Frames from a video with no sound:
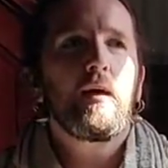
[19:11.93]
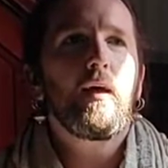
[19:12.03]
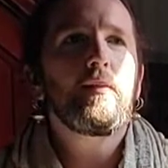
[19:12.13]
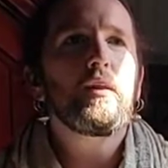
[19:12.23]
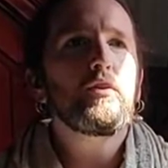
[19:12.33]

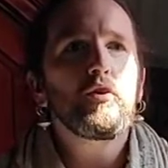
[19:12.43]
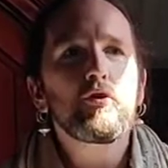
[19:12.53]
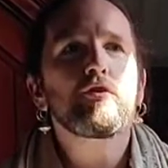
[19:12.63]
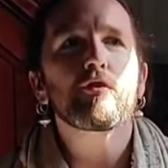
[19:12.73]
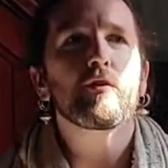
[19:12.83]
And then
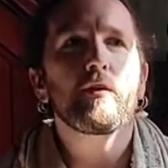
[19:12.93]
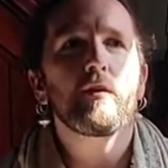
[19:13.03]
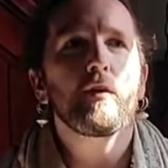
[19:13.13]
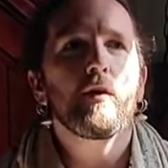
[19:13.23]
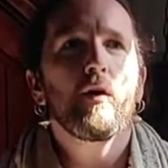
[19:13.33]
usually
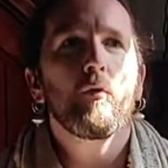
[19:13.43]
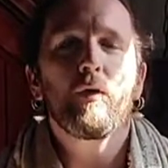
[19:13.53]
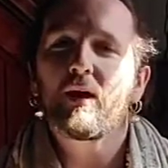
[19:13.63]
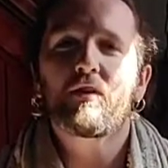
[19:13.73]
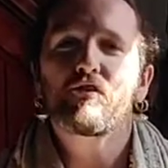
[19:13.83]

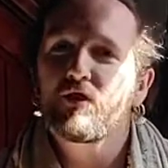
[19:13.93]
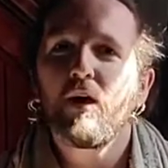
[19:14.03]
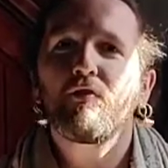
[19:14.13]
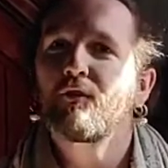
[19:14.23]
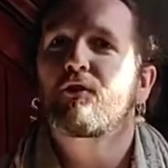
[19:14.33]
when I can
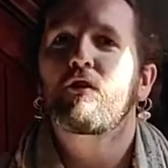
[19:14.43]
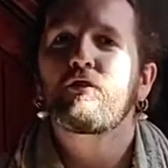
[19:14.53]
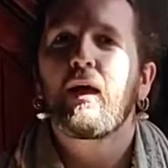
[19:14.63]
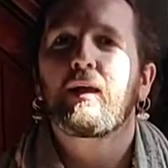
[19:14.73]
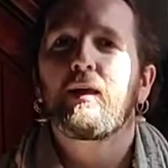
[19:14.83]
shelf it for a
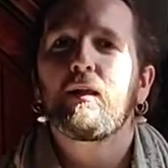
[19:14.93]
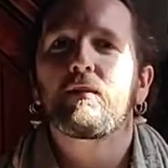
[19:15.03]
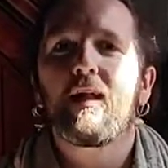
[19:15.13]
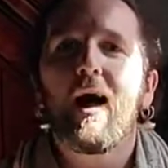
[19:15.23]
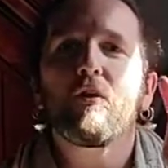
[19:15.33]
second, it
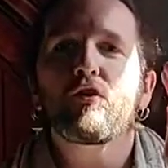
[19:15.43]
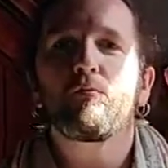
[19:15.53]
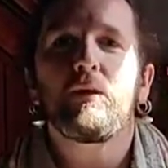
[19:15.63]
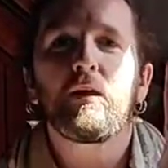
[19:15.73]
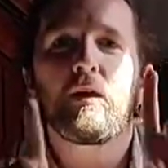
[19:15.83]
allows
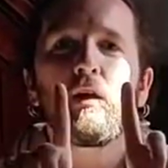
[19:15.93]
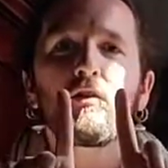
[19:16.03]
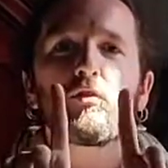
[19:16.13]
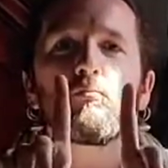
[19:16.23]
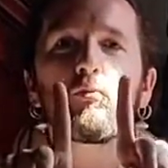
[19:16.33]
me
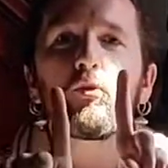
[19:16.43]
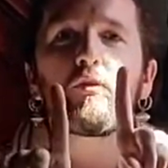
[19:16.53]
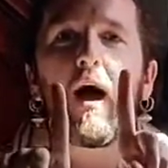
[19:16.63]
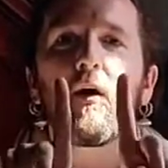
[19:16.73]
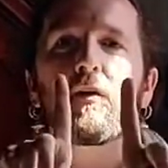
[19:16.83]
to move
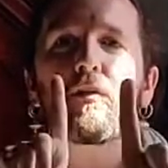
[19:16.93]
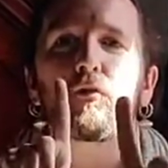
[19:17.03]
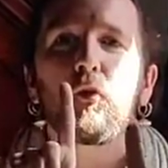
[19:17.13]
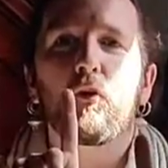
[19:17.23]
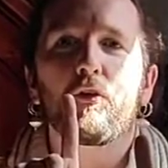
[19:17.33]
out of the
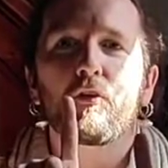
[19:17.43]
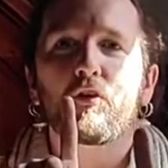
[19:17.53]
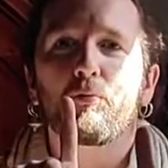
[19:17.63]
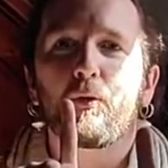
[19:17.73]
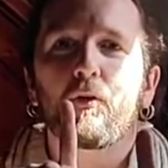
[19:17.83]
role of
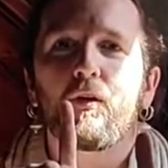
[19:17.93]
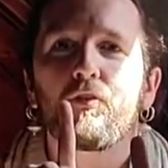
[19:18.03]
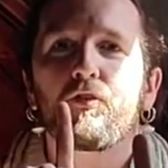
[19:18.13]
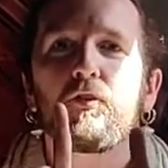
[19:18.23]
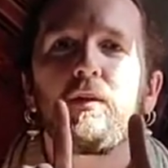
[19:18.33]

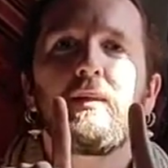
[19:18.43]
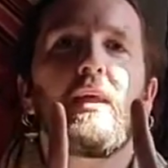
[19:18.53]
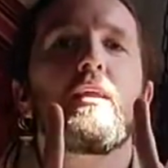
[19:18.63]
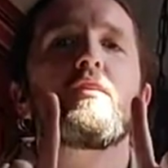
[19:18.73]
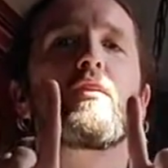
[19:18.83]
experiencer and
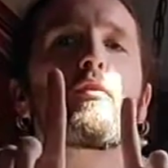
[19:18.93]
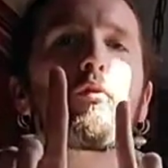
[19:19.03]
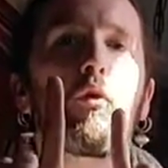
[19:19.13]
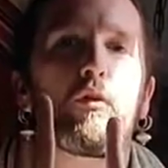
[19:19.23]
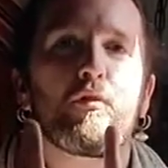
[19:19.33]
into the
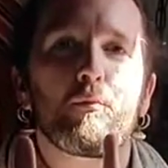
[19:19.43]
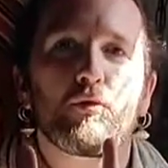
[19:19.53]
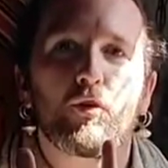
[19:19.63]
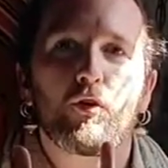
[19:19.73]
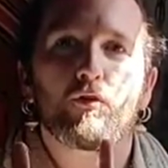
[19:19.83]
role of
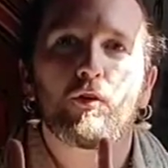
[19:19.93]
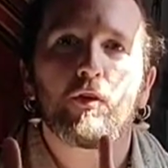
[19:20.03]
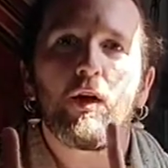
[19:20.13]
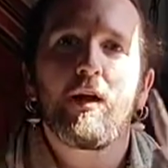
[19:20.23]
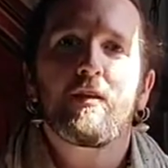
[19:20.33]
observer
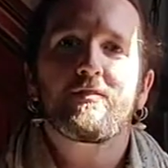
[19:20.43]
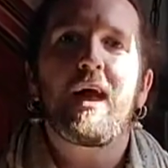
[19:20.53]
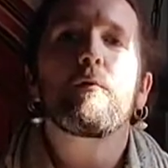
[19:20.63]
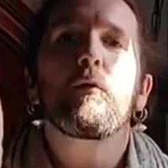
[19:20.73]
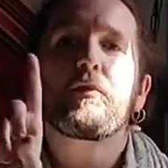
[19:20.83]

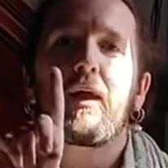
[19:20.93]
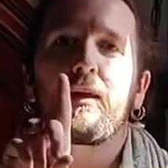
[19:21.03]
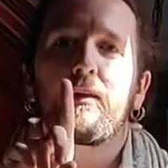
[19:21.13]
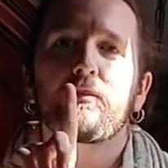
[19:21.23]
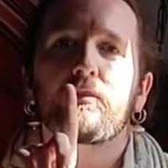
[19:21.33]

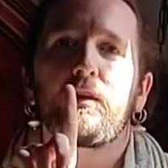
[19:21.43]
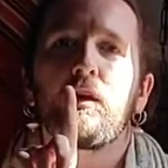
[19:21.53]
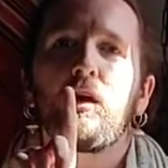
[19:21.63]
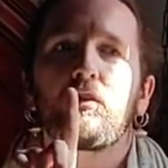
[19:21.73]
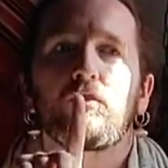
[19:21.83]
simultaneously.
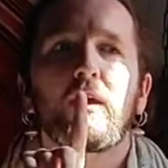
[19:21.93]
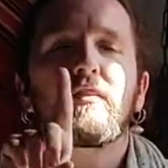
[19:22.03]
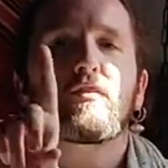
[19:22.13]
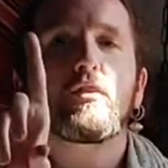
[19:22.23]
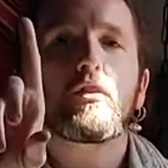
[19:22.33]
So I
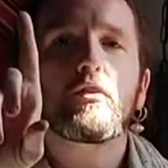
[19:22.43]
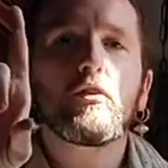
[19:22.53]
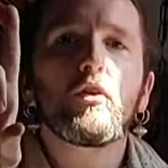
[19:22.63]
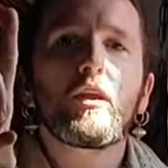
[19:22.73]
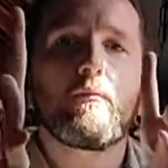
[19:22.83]
can start to
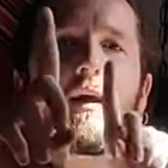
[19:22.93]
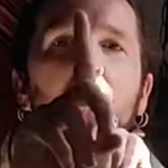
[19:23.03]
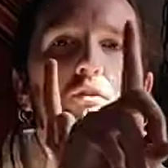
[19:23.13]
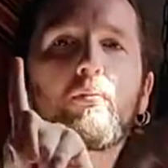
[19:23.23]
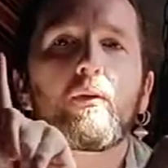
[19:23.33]
look at my
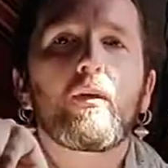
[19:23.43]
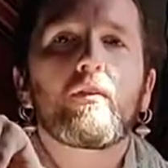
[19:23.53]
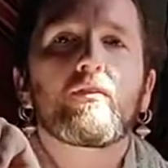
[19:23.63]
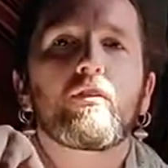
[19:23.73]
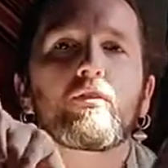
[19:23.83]

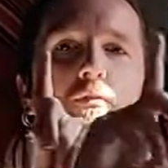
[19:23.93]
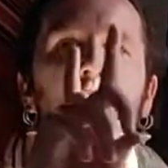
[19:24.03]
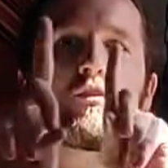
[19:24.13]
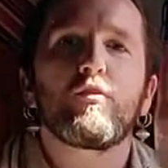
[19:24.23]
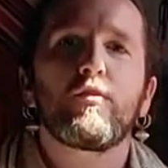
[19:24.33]
experiences from
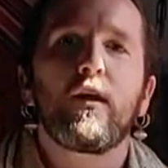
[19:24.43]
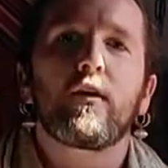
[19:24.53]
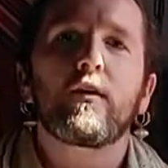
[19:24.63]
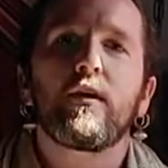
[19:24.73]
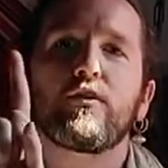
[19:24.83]
these
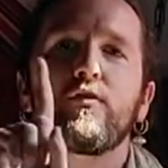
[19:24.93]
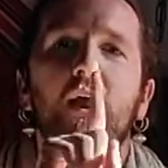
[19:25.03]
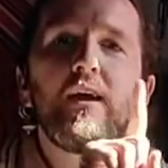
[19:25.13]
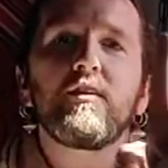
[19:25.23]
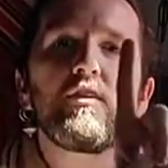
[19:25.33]
various
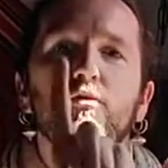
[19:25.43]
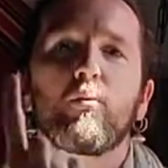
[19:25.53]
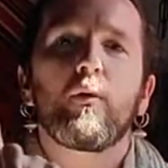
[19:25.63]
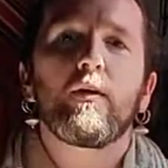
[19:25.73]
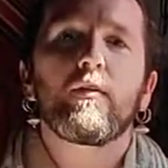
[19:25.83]
vantage
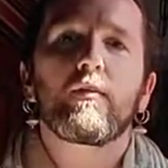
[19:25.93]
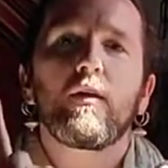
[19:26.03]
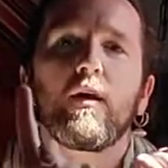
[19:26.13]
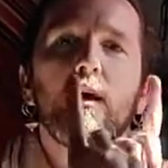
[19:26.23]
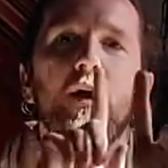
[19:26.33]
points
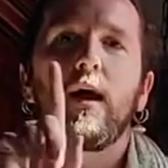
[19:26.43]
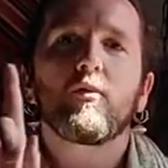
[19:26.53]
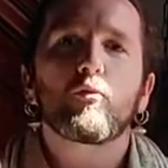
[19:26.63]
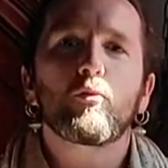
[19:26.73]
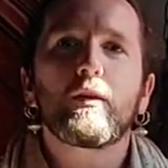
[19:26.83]

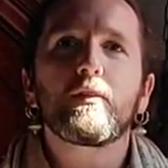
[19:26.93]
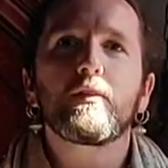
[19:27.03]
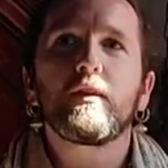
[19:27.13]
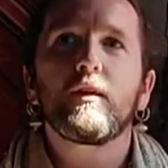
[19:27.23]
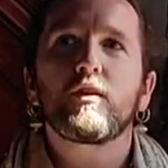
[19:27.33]
and
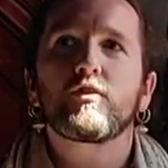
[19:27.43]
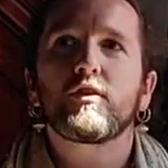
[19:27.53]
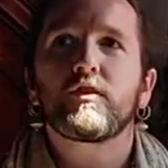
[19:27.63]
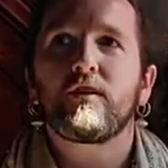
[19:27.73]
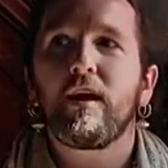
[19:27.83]
really
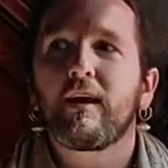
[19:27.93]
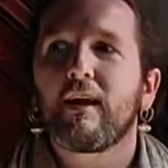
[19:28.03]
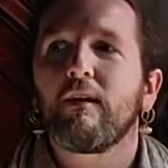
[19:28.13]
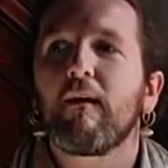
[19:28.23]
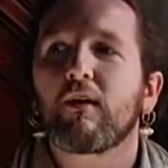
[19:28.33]
start to take
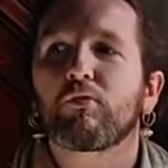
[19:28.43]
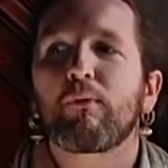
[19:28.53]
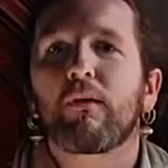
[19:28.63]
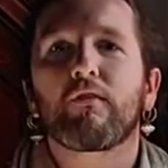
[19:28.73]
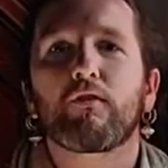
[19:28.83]
in my
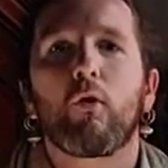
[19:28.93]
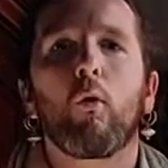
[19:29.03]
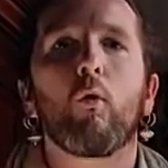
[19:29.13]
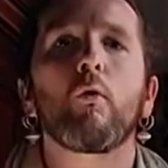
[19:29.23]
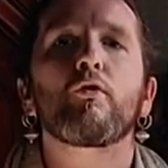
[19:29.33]
experience
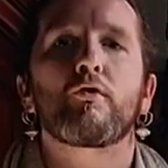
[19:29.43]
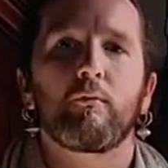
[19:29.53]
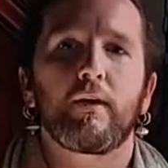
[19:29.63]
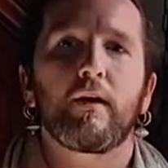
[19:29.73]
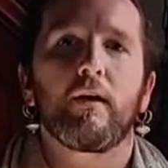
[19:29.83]

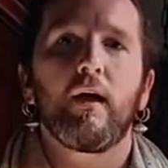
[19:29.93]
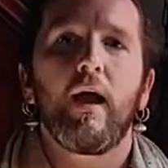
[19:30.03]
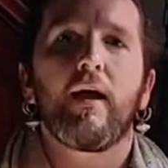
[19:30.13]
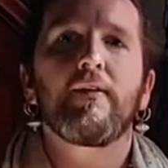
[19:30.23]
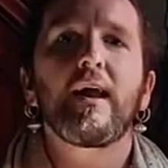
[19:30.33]
wholesomely.
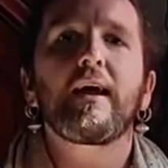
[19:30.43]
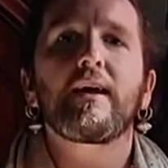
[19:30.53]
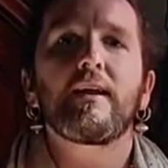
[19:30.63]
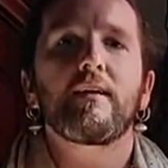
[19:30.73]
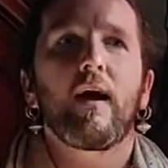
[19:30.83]
And then I
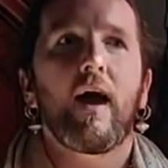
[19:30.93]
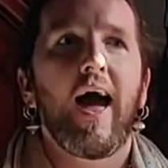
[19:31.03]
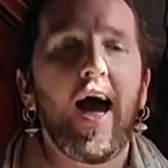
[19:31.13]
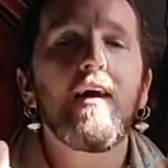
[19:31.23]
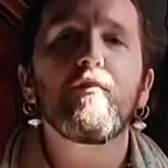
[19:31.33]
can
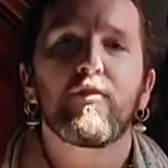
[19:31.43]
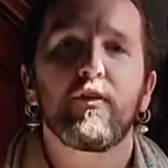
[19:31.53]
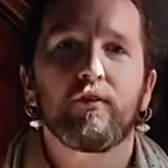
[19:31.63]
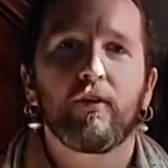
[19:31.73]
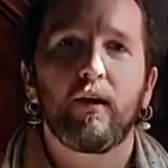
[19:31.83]
have
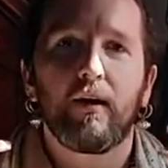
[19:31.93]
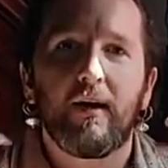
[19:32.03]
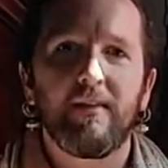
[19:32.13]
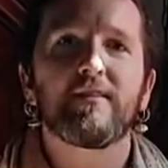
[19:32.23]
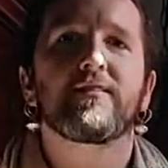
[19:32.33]
the
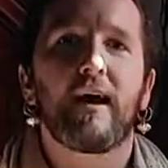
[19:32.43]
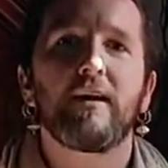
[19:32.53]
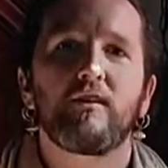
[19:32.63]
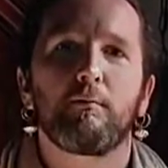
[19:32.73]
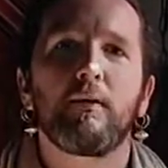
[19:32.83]

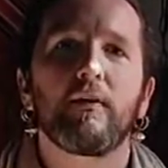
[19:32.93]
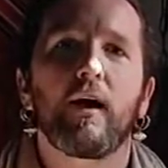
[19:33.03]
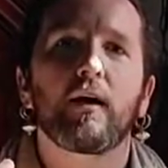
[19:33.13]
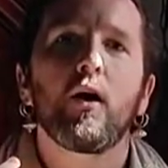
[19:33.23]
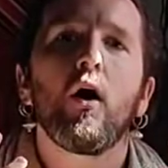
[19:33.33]
insight to be
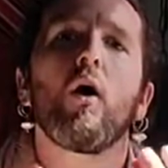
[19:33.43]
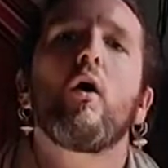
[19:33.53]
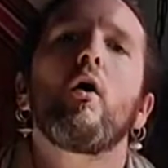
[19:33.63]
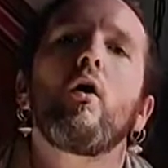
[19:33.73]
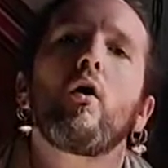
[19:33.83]
like,
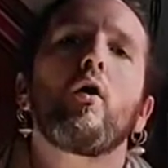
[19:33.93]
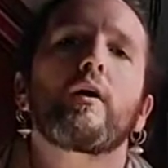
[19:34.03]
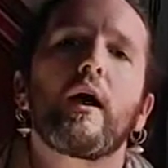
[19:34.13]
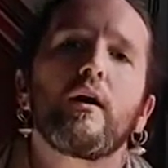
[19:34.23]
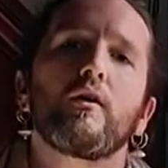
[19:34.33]
oh,
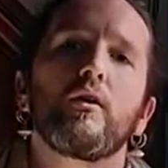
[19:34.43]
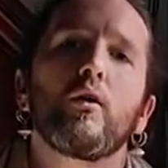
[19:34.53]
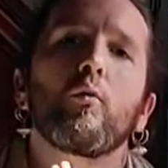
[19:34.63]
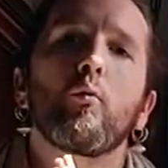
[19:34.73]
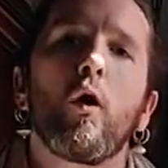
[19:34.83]
okay,
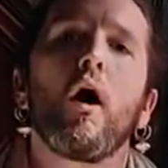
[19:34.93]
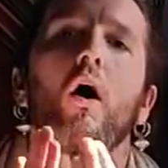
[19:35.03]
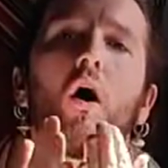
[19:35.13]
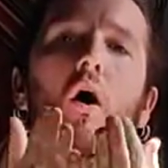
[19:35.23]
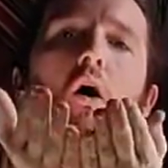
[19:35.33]
what
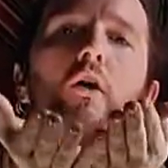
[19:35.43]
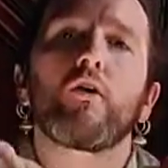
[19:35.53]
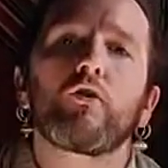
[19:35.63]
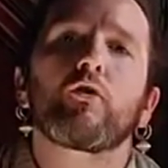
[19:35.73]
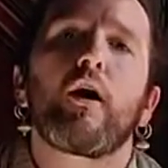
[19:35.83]
are
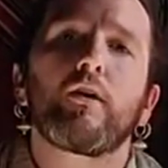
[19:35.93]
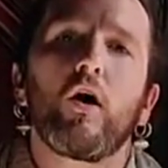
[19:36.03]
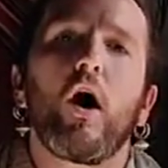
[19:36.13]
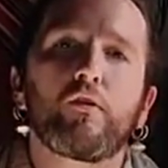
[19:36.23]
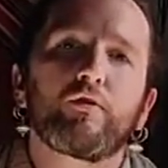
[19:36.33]
you trying to
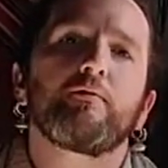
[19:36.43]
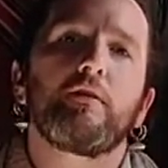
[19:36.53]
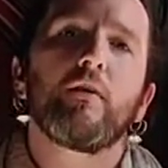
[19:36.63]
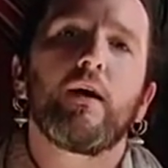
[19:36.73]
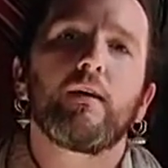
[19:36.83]
offer me
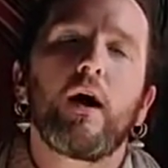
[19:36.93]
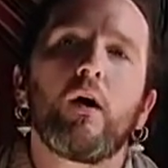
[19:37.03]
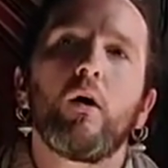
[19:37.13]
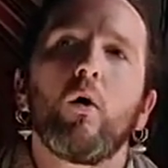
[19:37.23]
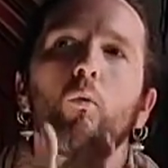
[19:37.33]
right now?
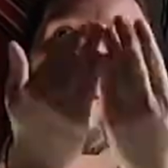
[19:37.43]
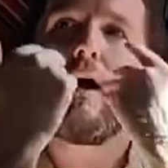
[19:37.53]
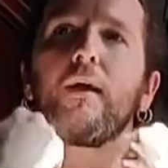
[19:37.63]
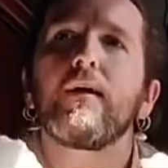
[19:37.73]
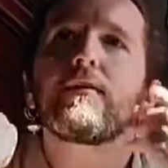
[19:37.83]

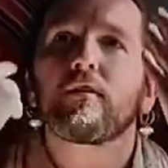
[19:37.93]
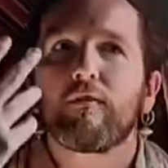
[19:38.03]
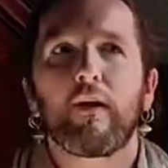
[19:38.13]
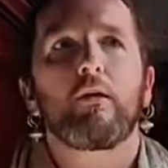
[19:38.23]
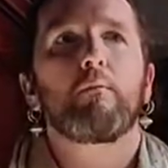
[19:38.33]
What is
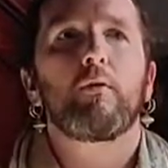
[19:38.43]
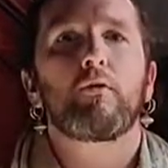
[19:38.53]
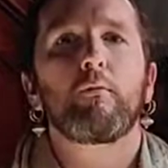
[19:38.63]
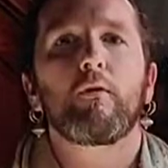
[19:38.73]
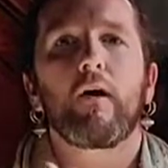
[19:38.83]
available
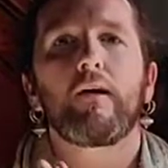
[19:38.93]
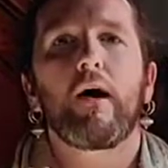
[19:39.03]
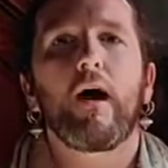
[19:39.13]
to me right now?